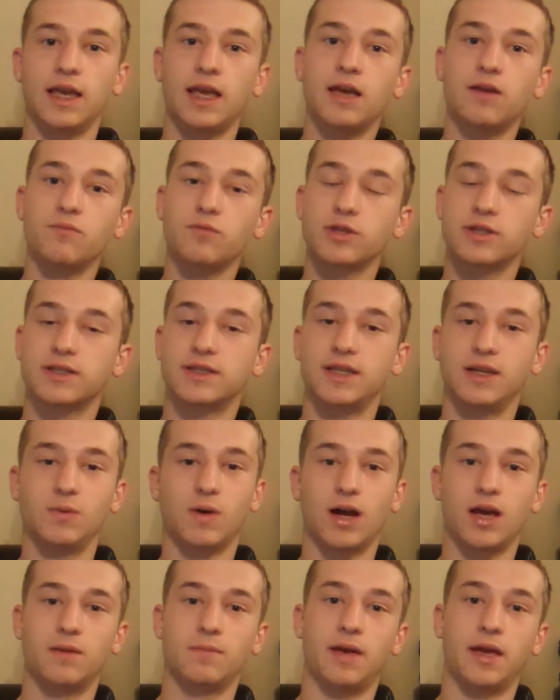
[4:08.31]
and with the
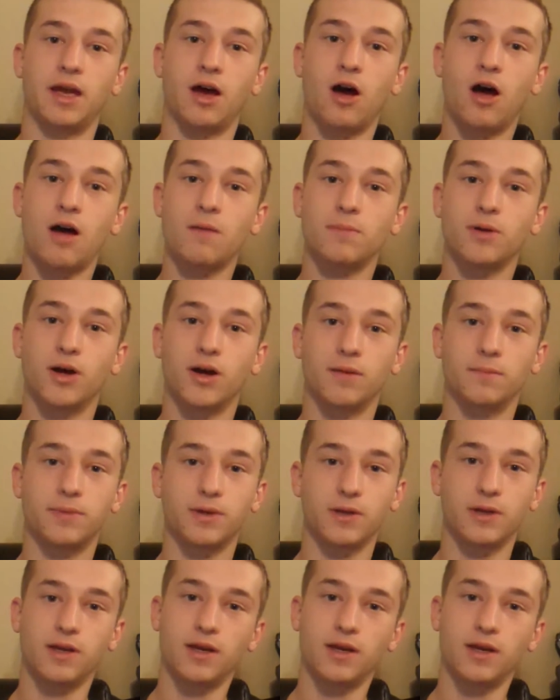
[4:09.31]
CYMA hop-up,